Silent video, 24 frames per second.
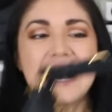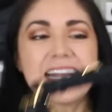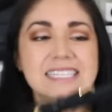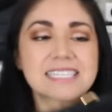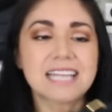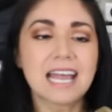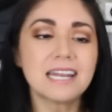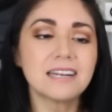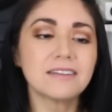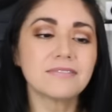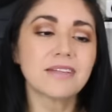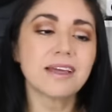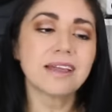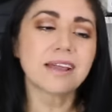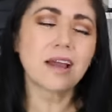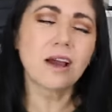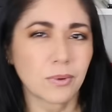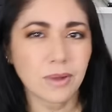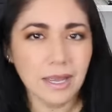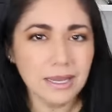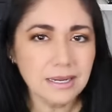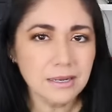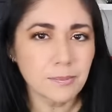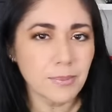It's kind of like,
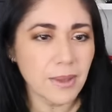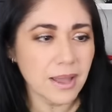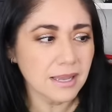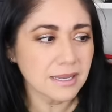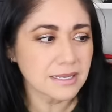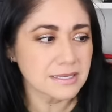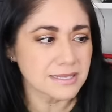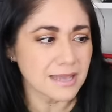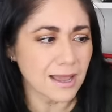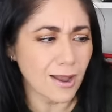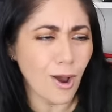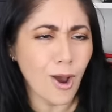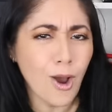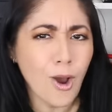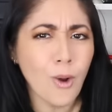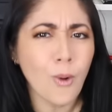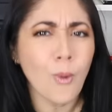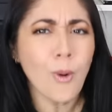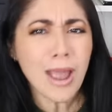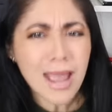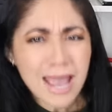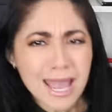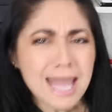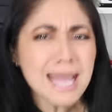what kind of bag is that?
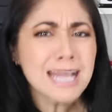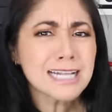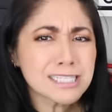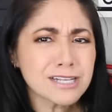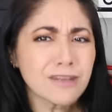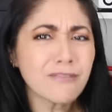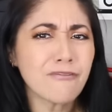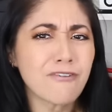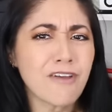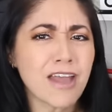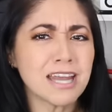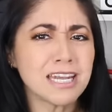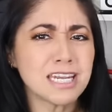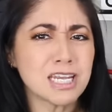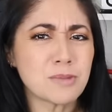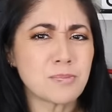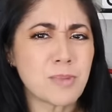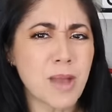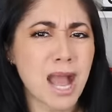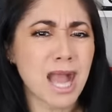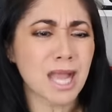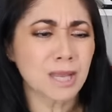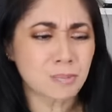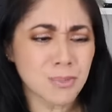Oh, it's a Fendi
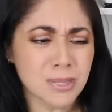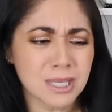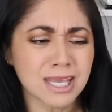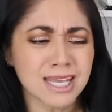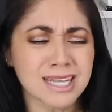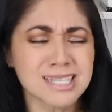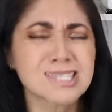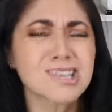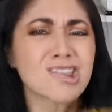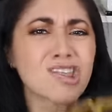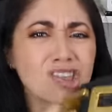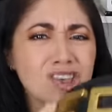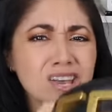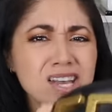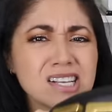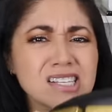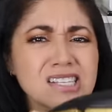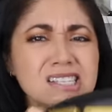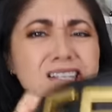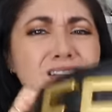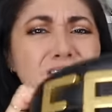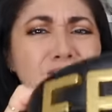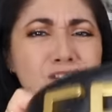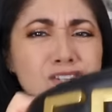bag because
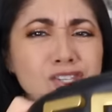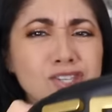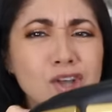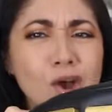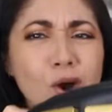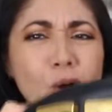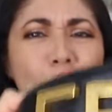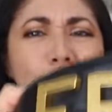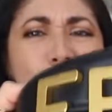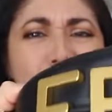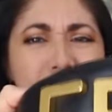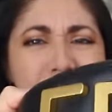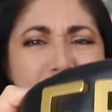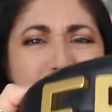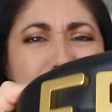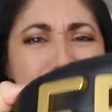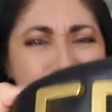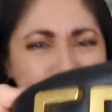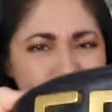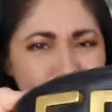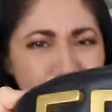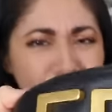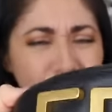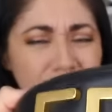this is so in
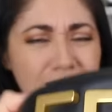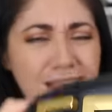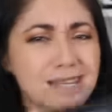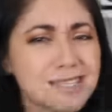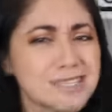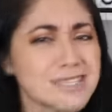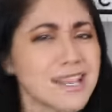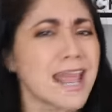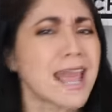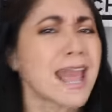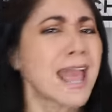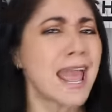your face.